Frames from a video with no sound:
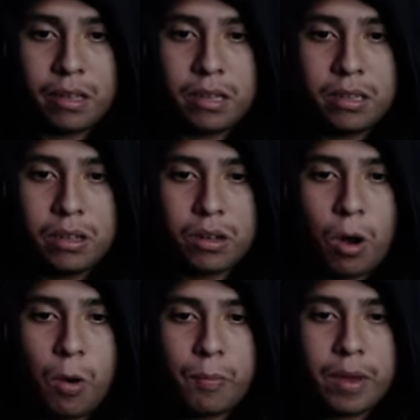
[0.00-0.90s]
The
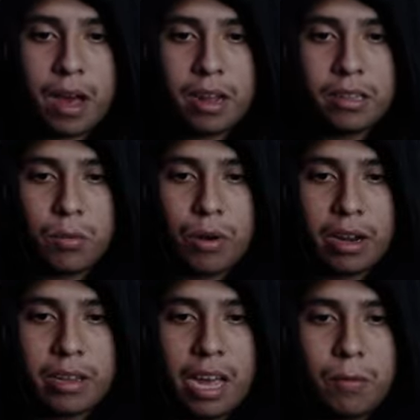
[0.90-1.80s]
code behind the
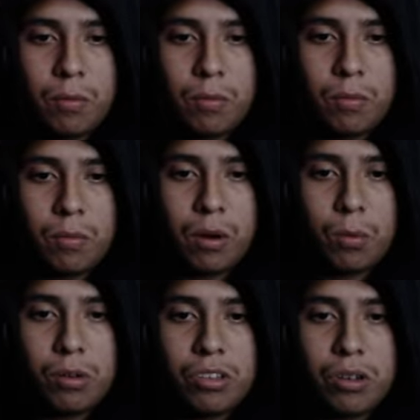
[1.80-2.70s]
red cat where
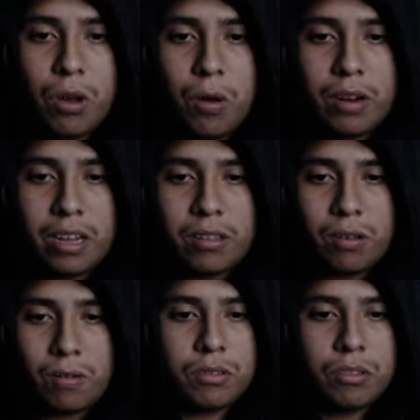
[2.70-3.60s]
where's the code at
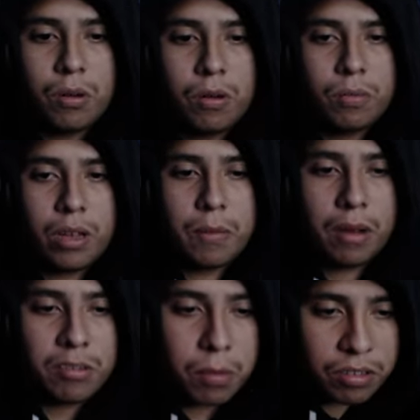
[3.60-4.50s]
though? So am
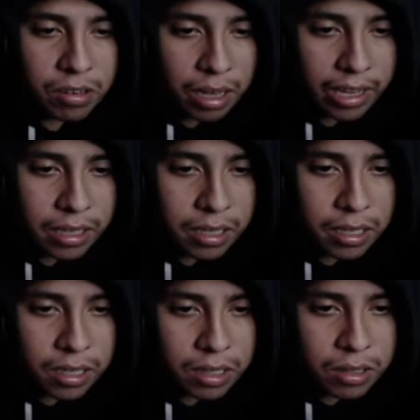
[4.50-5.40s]
I supposed to like
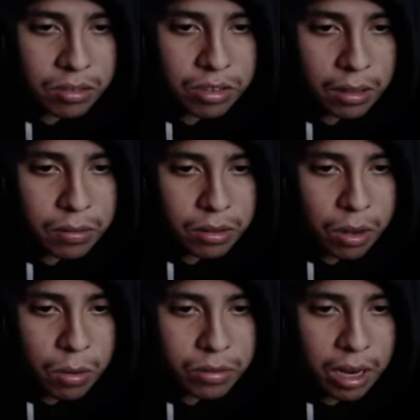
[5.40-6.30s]
type the
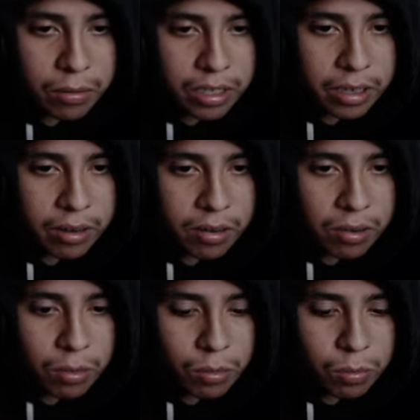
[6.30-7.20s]
code down
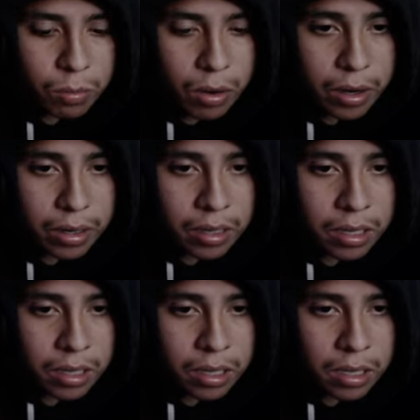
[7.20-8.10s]
here or what?
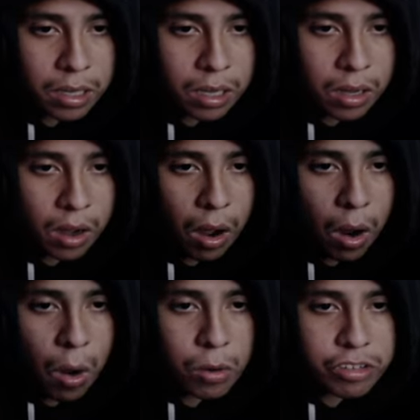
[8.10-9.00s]

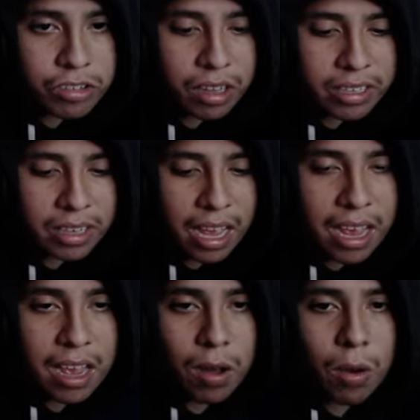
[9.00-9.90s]
Oh, it's just like
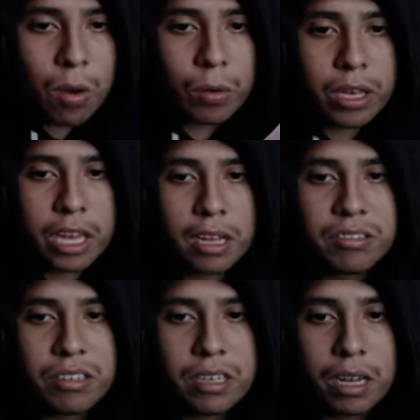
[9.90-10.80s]
that. Oh, okay, I
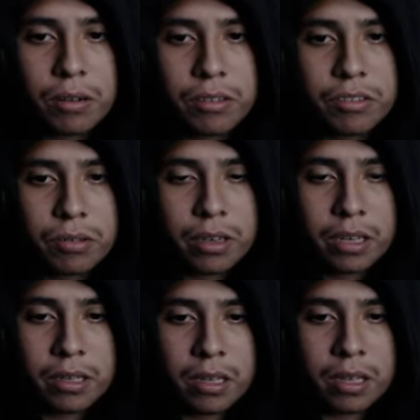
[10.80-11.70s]
see how this.
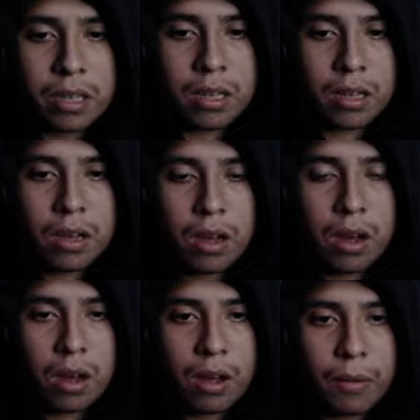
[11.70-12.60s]
Okay.
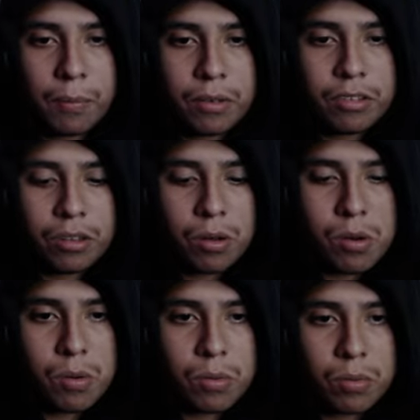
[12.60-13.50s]
Um, let's
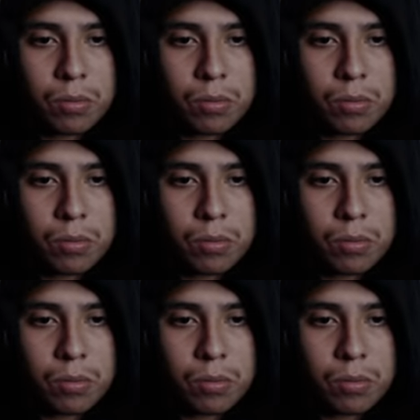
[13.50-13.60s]
go.